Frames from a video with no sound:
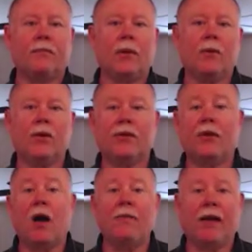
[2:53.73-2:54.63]
with
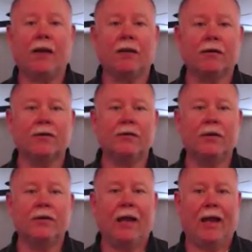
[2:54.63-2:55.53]
Tom Ehlers
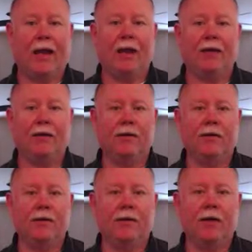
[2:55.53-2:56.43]
and
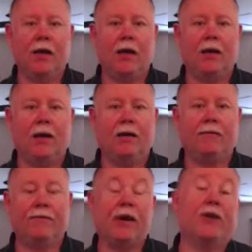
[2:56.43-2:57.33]

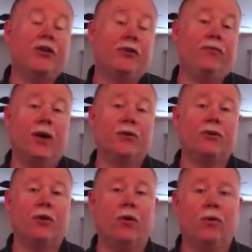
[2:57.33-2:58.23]
uh, Fire Chief
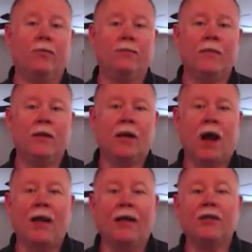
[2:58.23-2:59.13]
Wes Cole.
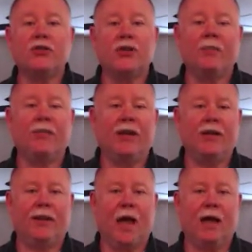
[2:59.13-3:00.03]
All right, let's jump
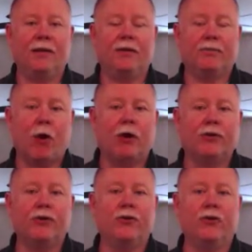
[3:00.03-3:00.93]
into that
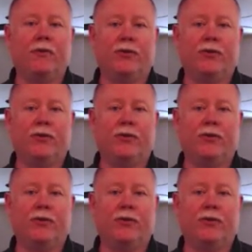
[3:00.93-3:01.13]
part two of the